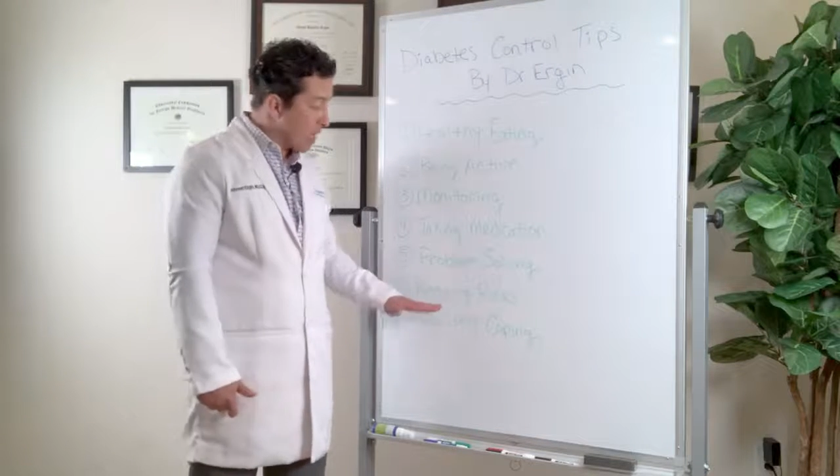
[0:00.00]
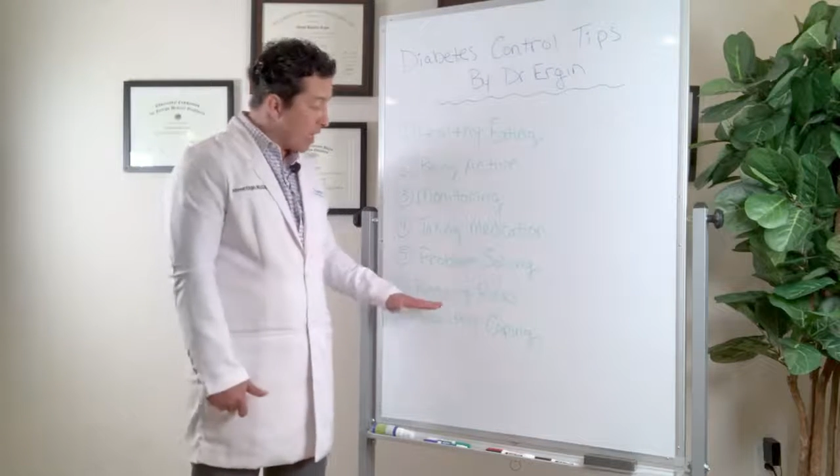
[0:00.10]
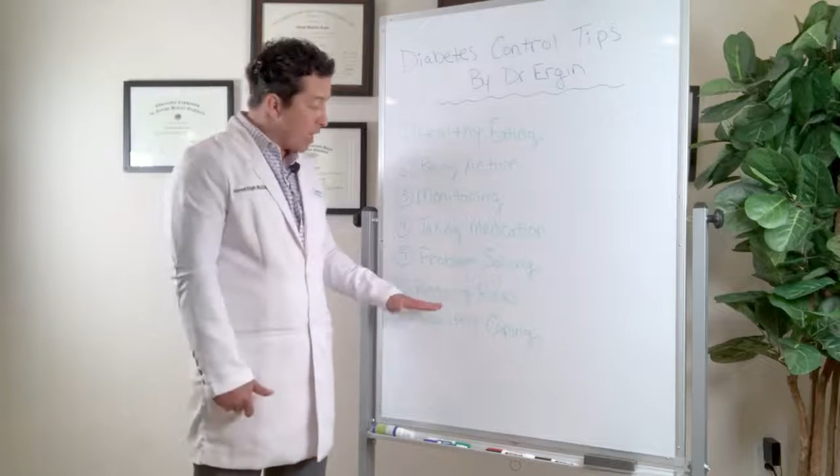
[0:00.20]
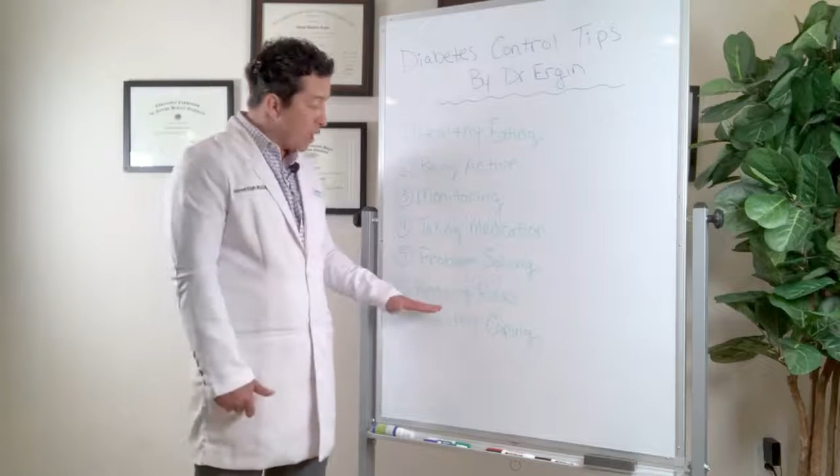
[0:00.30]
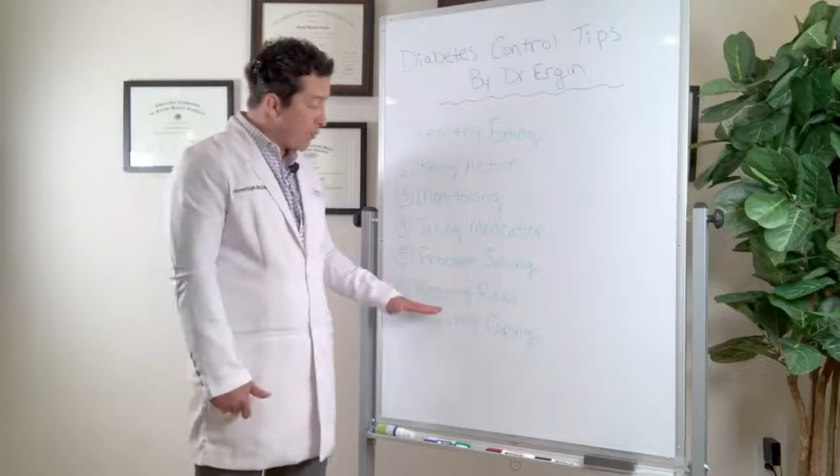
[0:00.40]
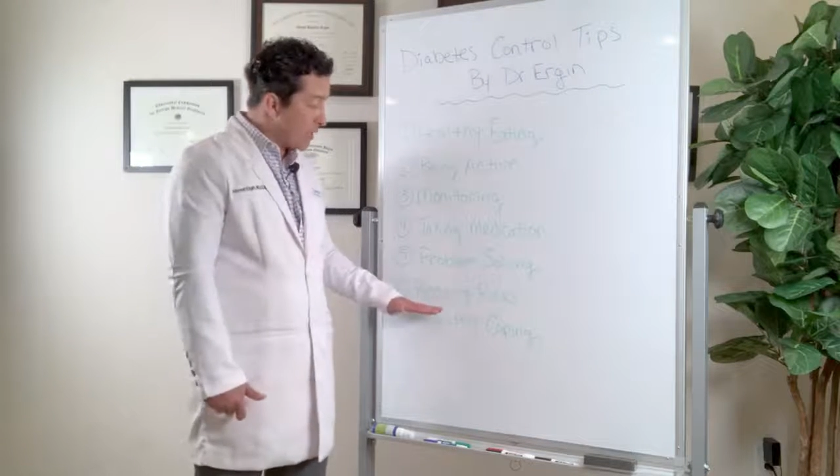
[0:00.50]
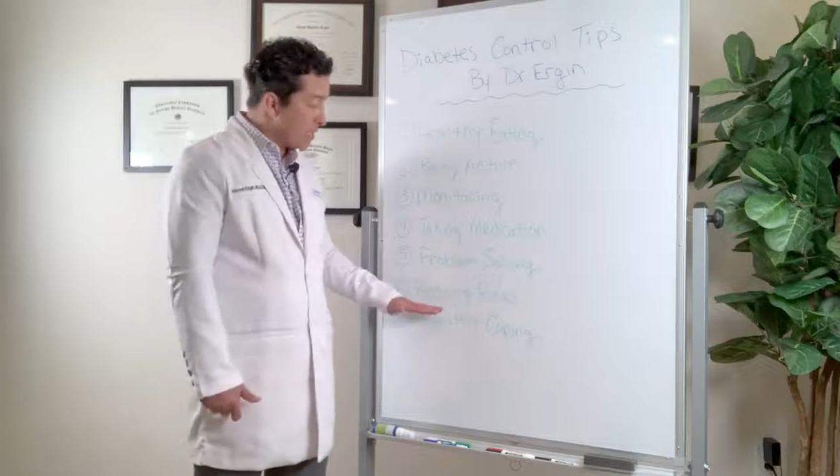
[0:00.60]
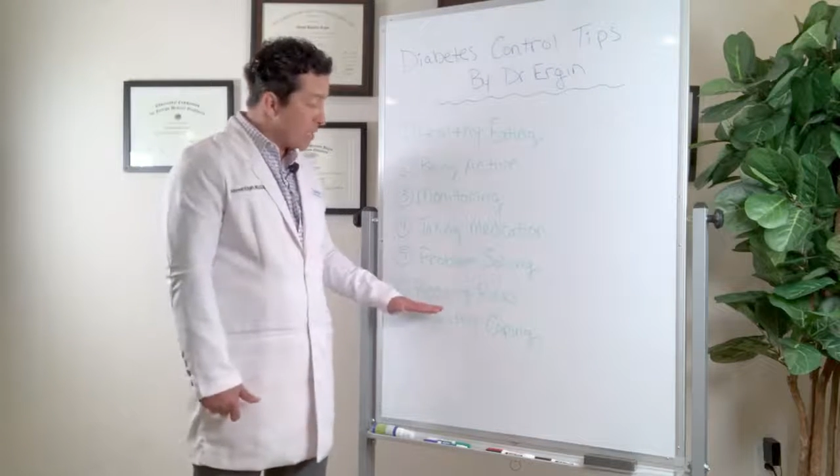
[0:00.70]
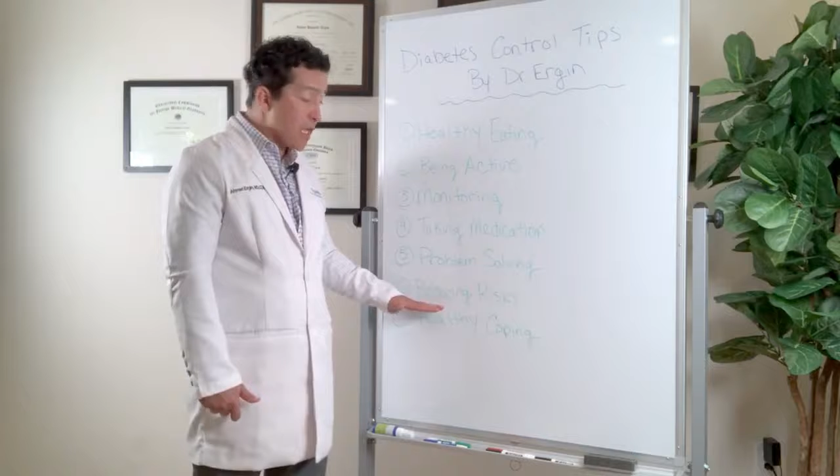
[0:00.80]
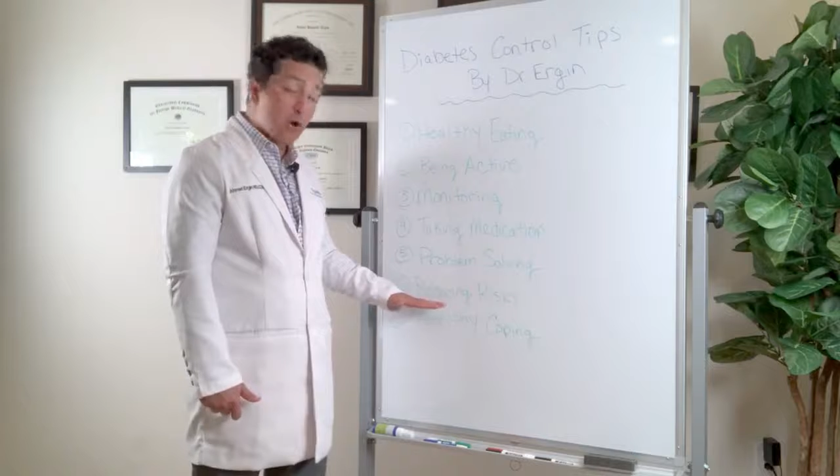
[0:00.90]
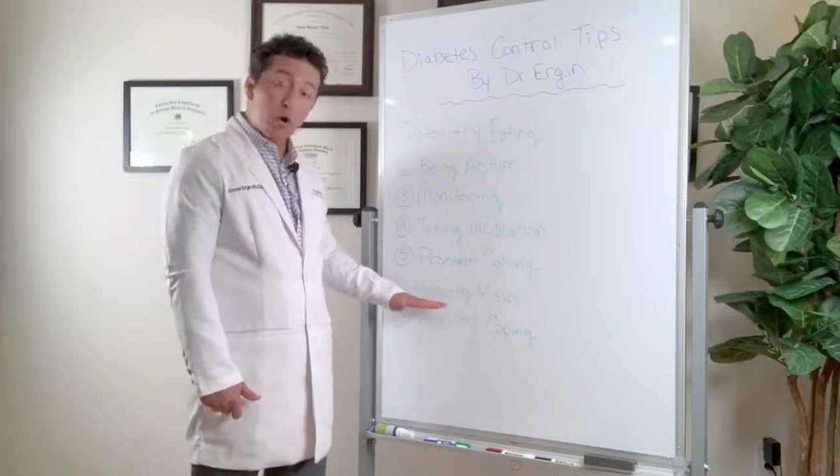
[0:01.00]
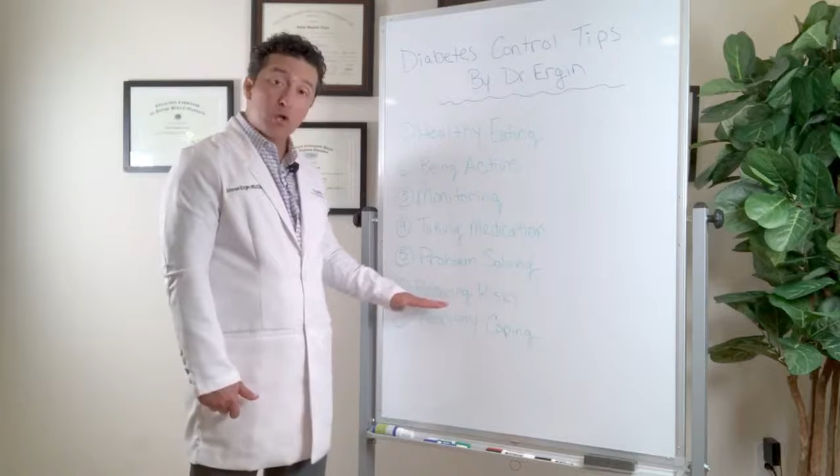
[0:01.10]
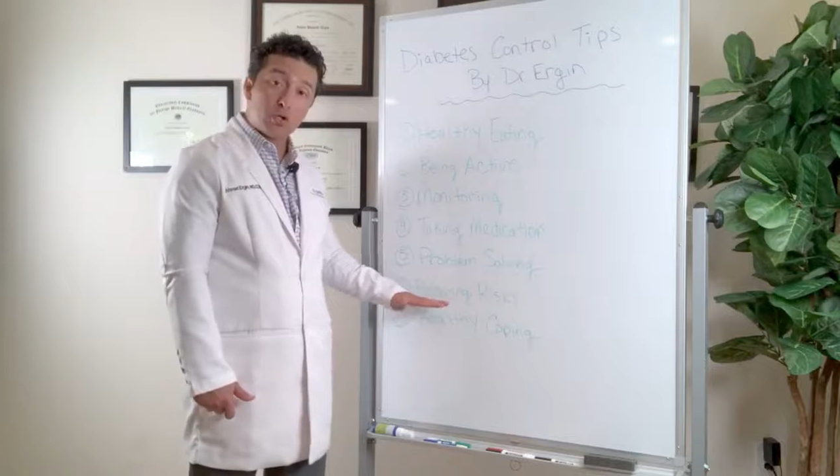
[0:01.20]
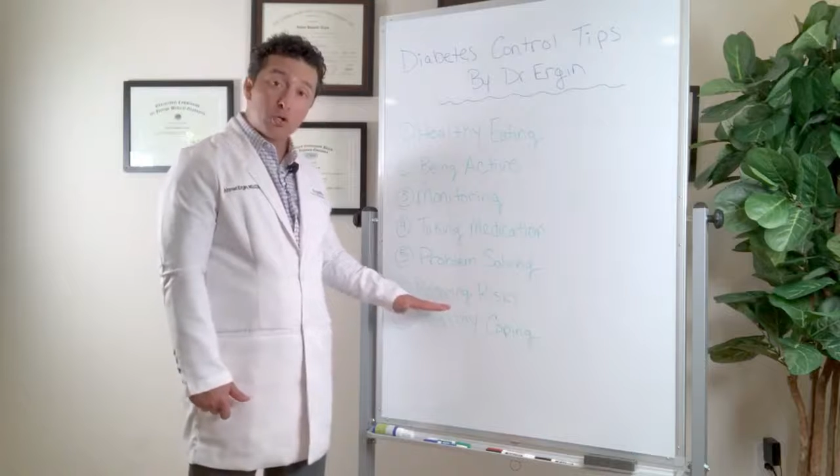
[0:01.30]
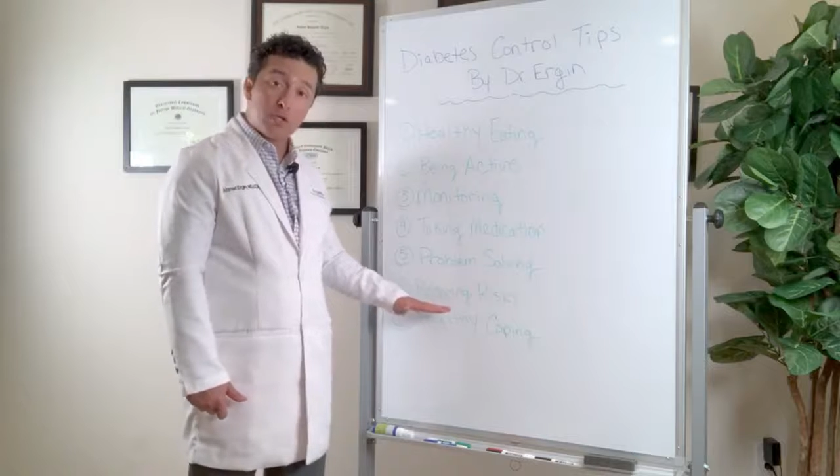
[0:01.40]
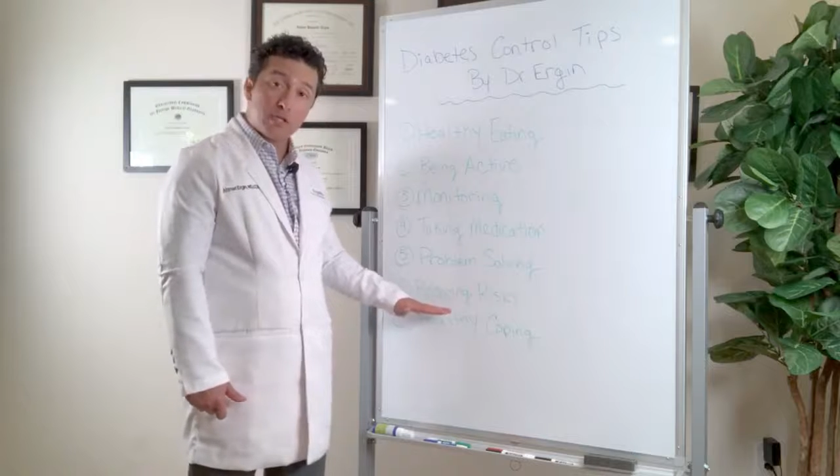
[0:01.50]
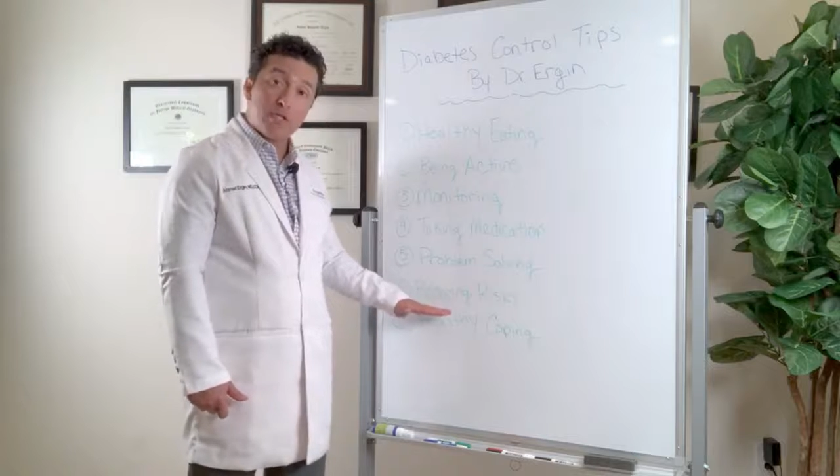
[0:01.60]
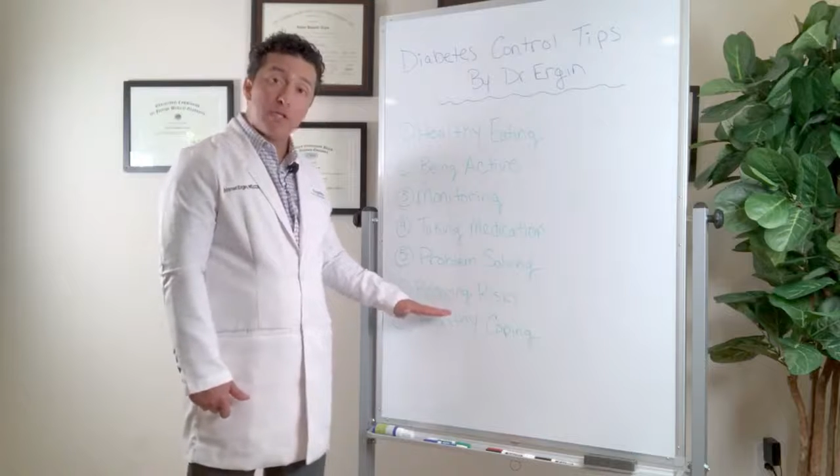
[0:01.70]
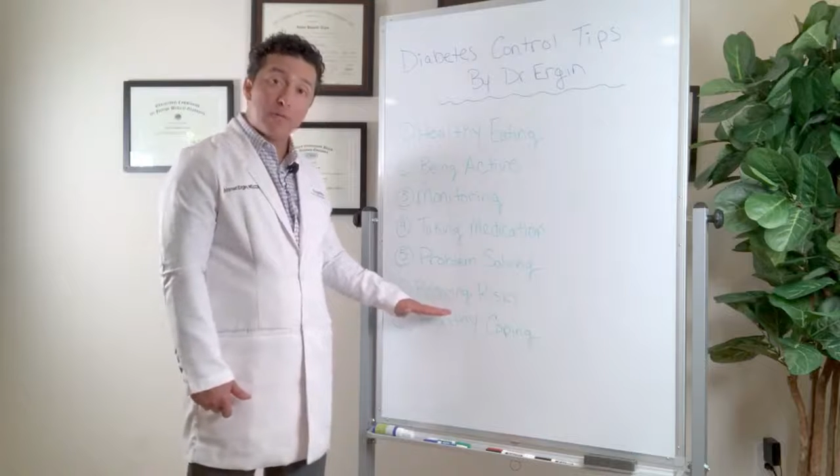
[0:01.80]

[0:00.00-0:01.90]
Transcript: but they are thinking